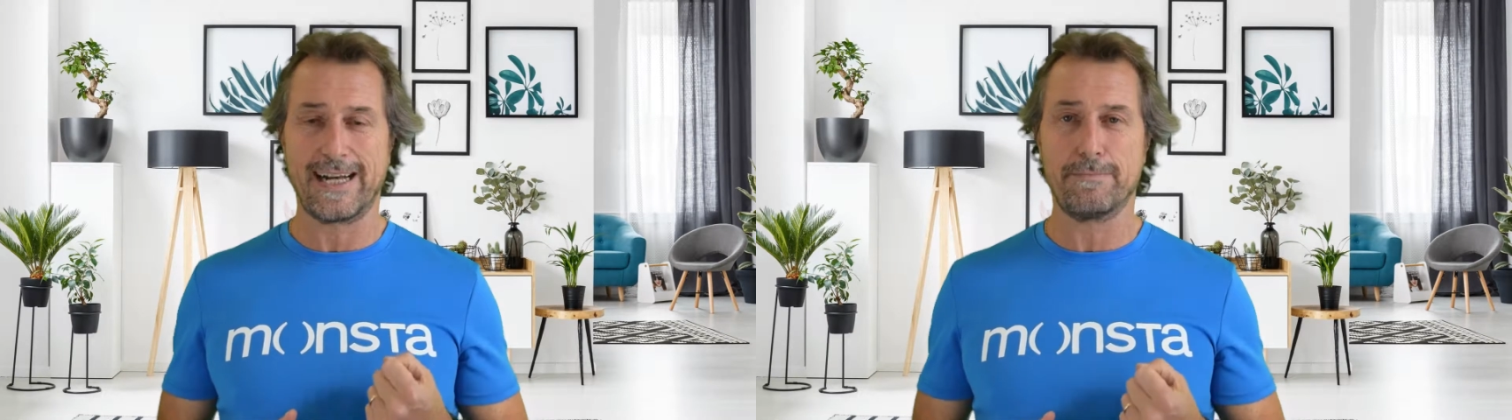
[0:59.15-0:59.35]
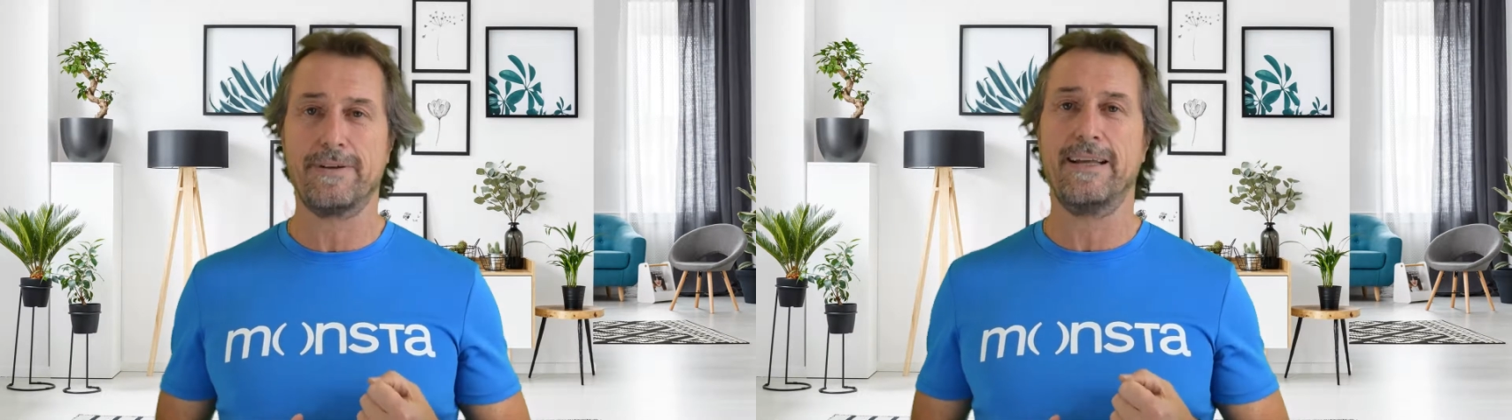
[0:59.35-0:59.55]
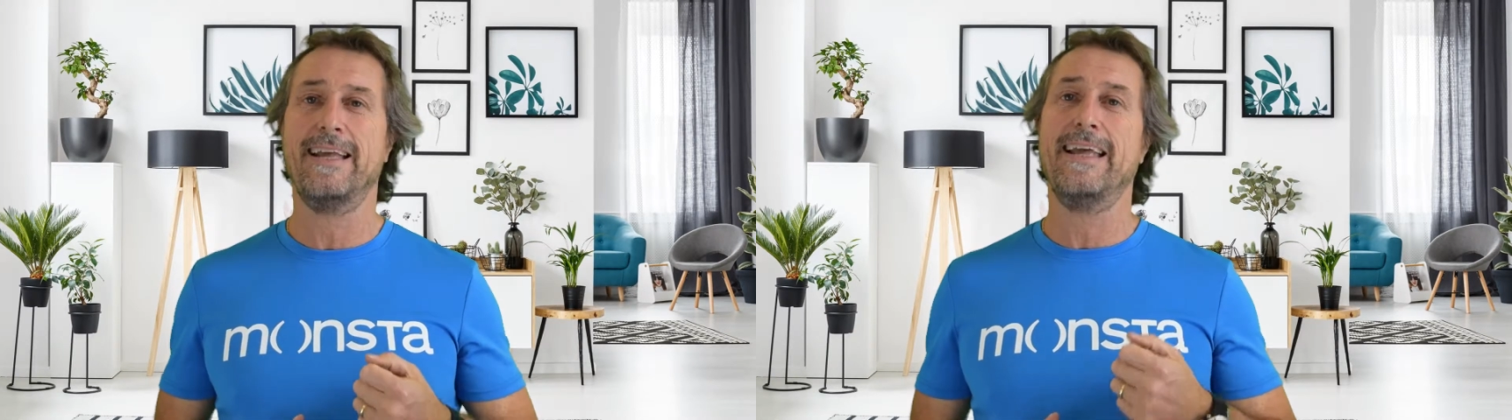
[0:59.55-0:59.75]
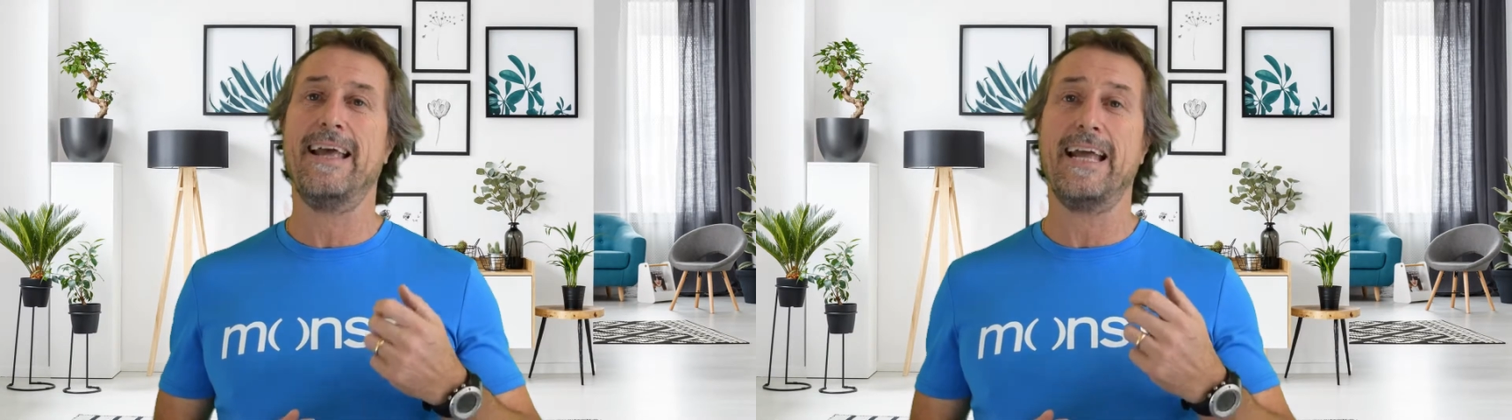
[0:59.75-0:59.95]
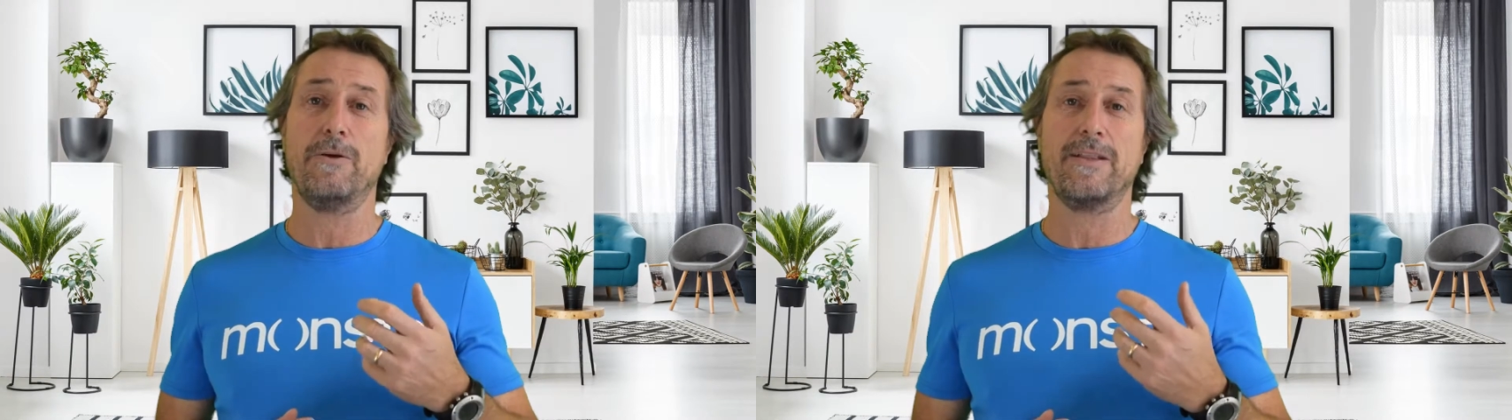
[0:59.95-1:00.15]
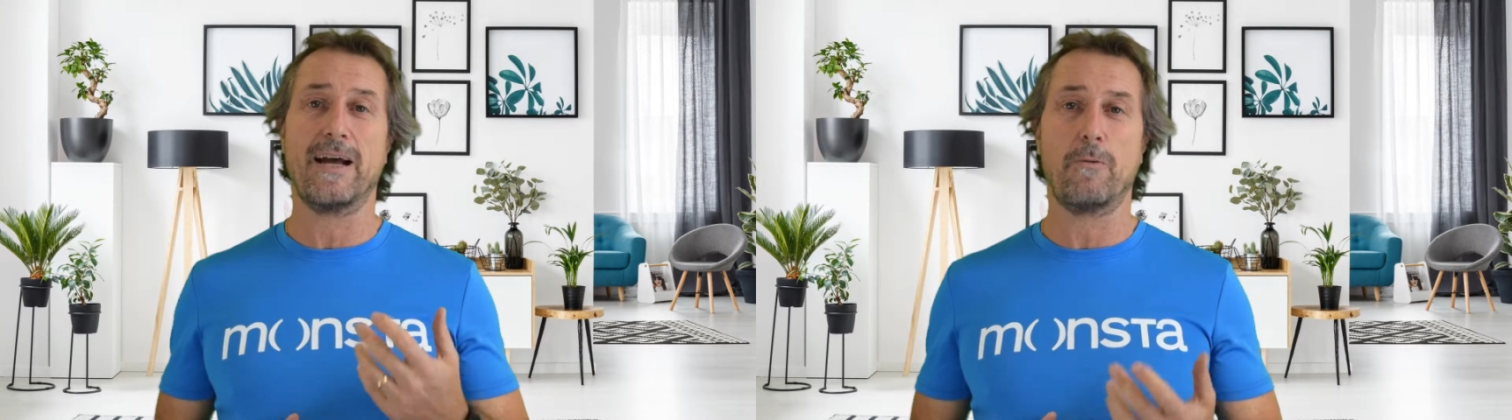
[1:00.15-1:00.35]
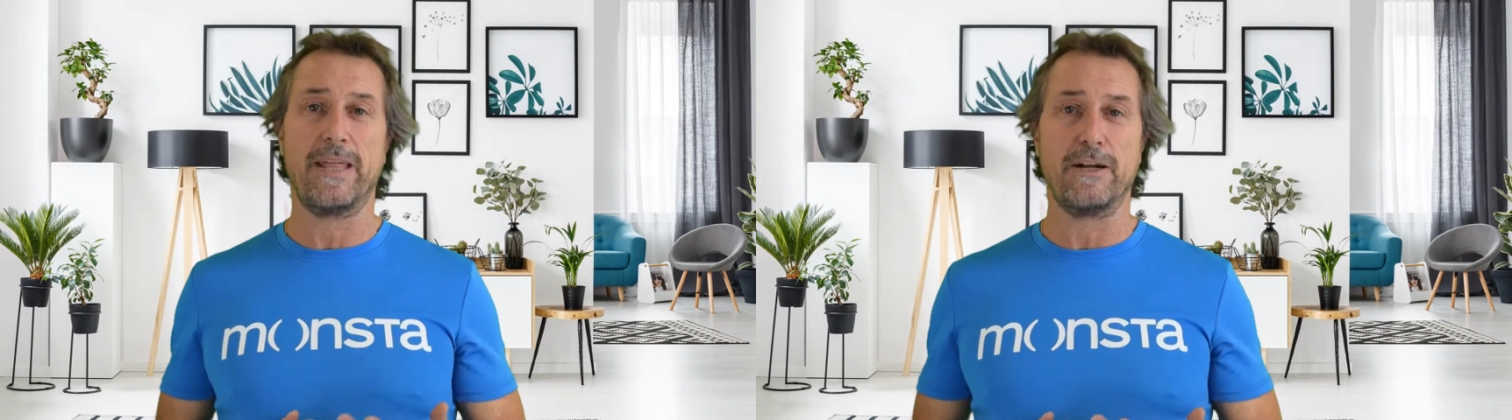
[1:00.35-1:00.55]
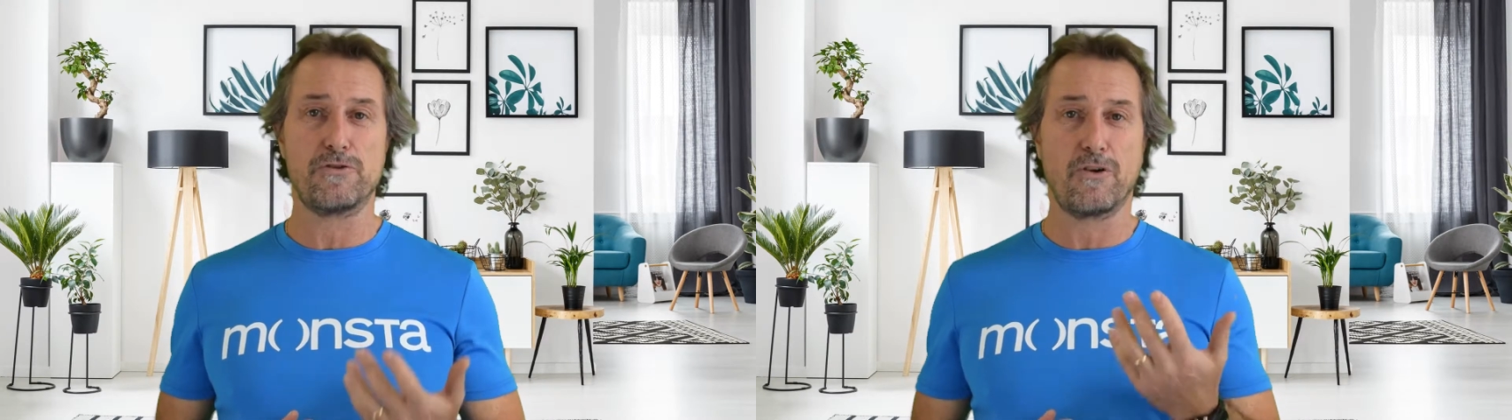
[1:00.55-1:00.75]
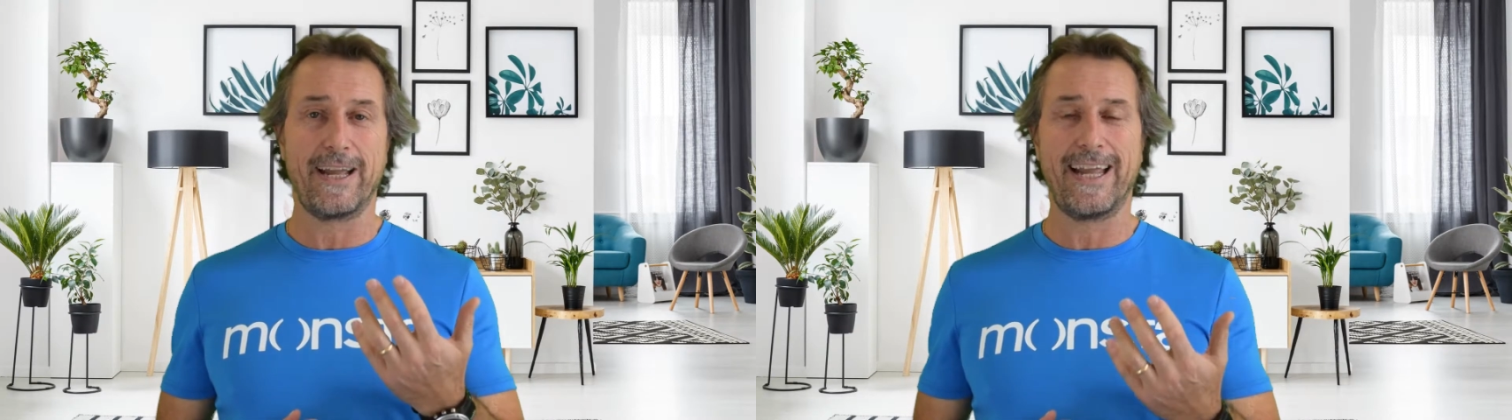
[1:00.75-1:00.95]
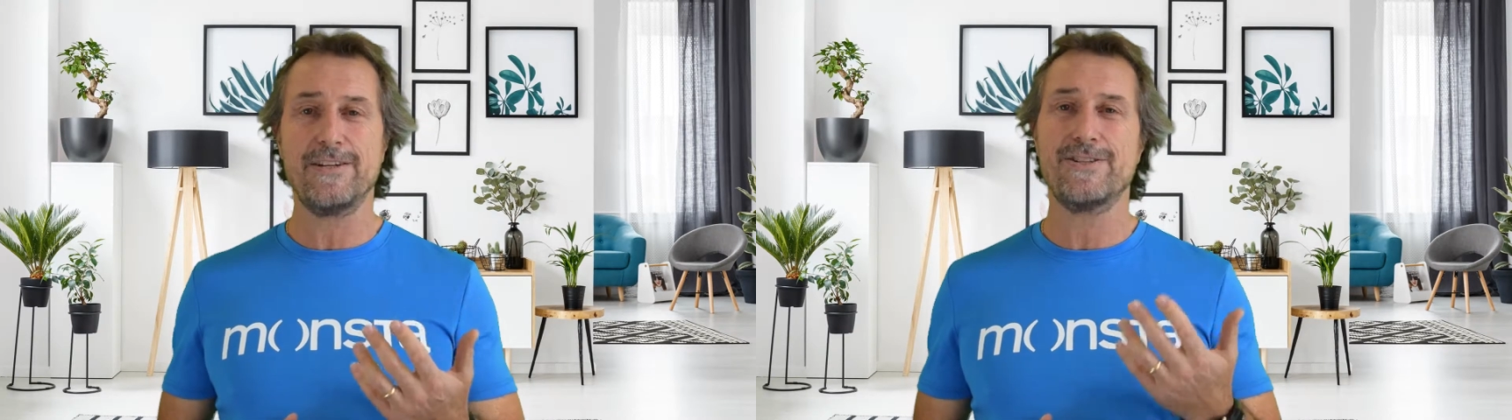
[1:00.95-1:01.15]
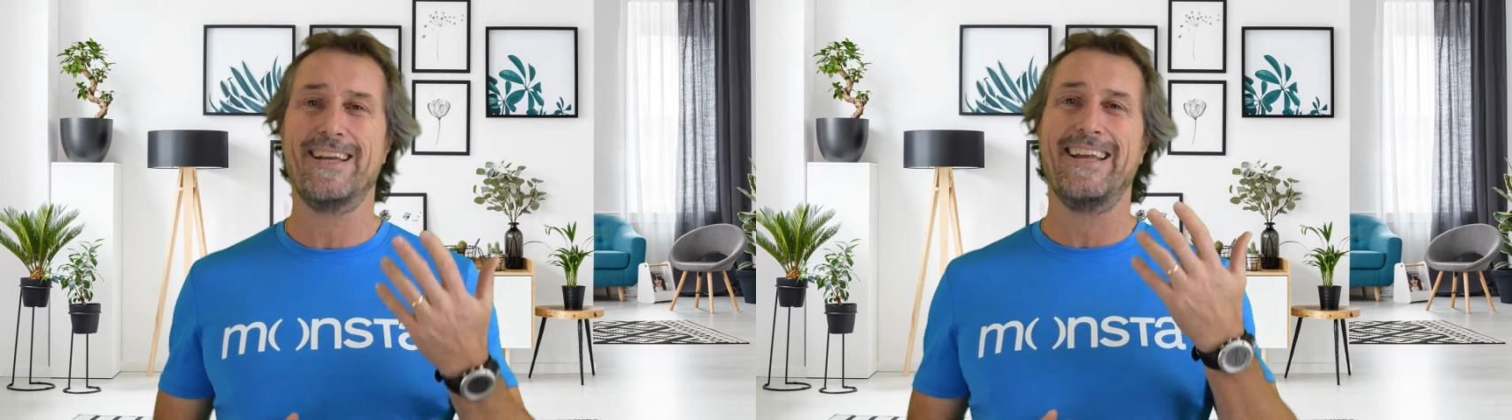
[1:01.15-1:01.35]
up and you end up with that dry edge,